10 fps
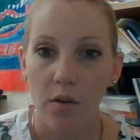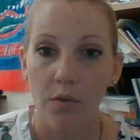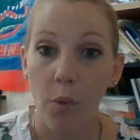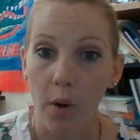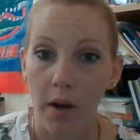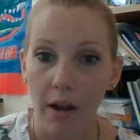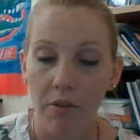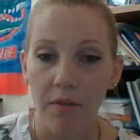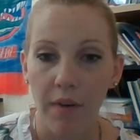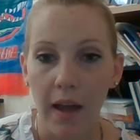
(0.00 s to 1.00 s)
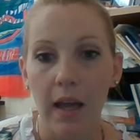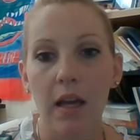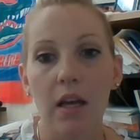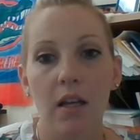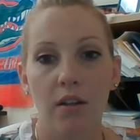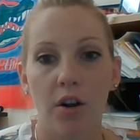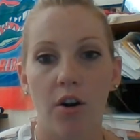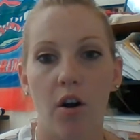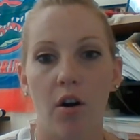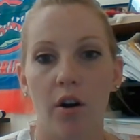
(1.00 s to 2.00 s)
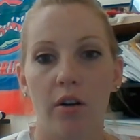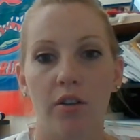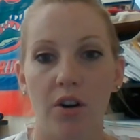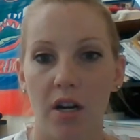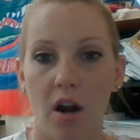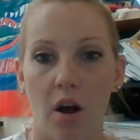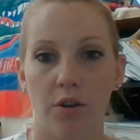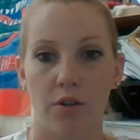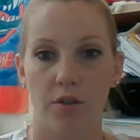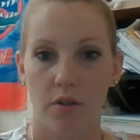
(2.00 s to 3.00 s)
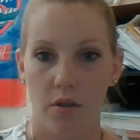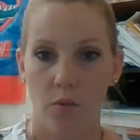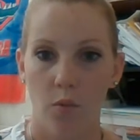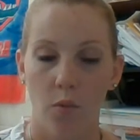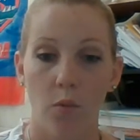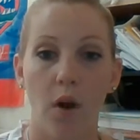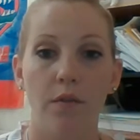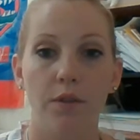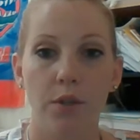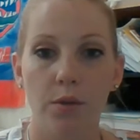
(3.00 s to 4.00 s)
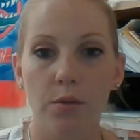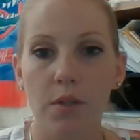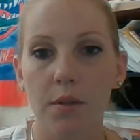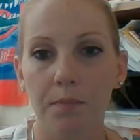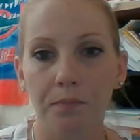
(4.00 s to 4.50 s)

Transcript: For FFA, there are $30 of dues.